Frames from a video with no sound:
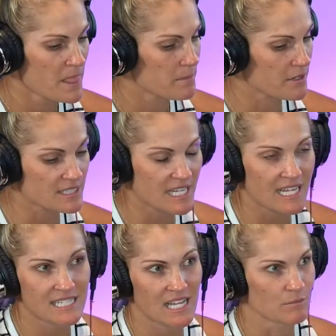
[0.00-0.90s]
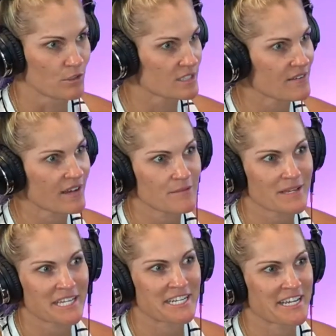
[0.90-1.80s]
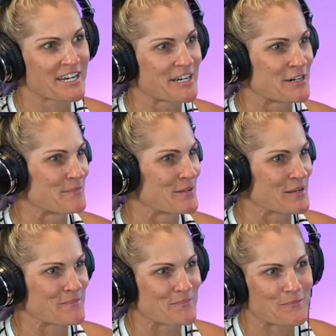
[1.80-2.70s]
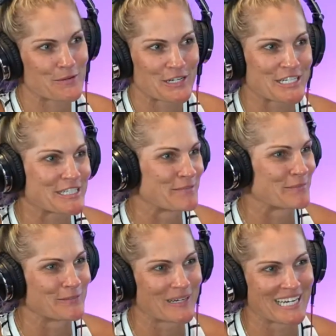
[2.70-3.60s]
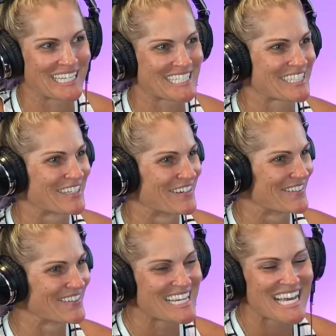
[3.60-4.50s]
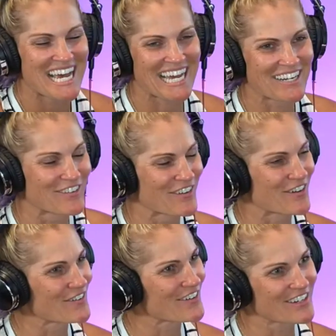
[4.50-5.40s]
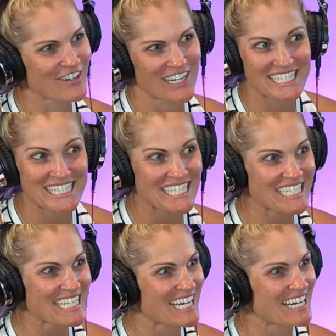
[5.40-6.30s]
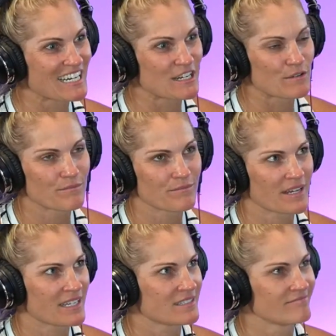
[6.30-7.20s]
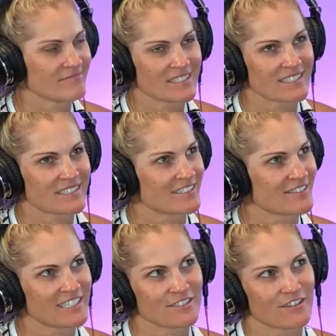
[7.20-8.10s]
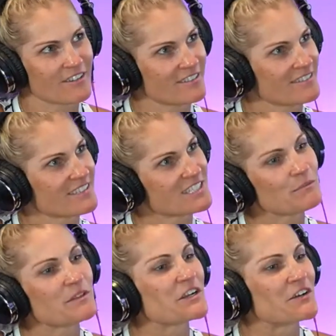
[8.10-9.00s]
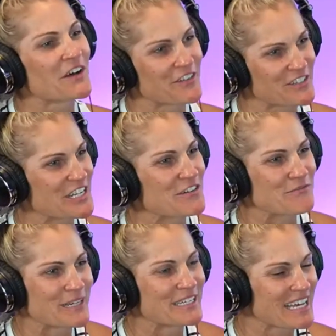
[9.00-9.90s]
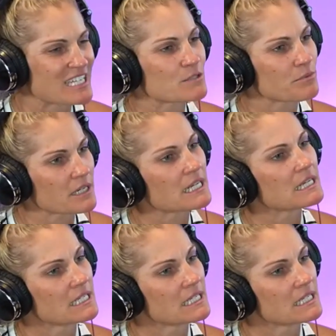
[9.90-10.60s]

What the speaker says: Personally, I take a multivitamin, and I'm pretty simple about it. So I don't go crazy. I don't know. I do some little other stuff, but that's pretty.